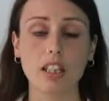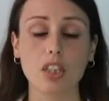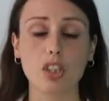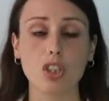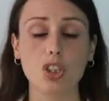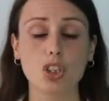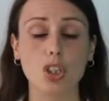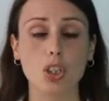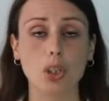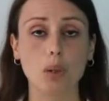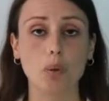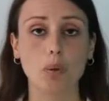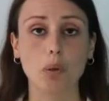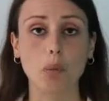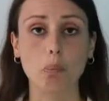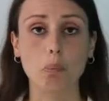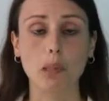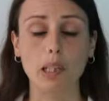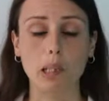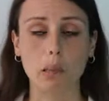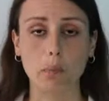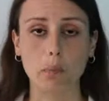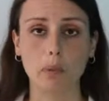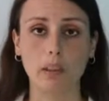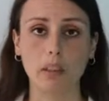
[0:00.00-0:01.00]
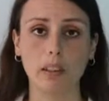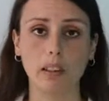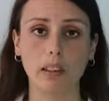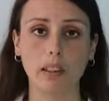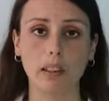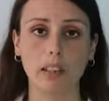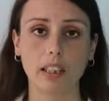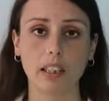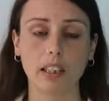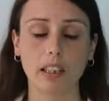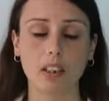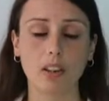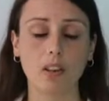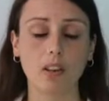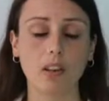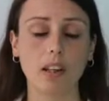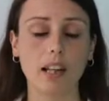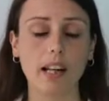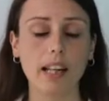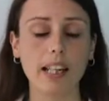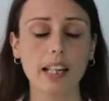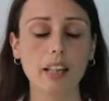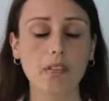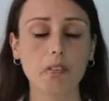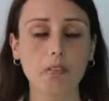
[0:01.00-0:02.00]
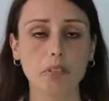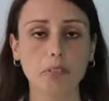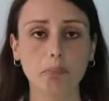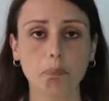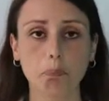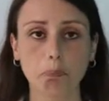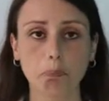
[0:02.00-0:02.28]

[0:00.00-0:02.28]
to the people in your life.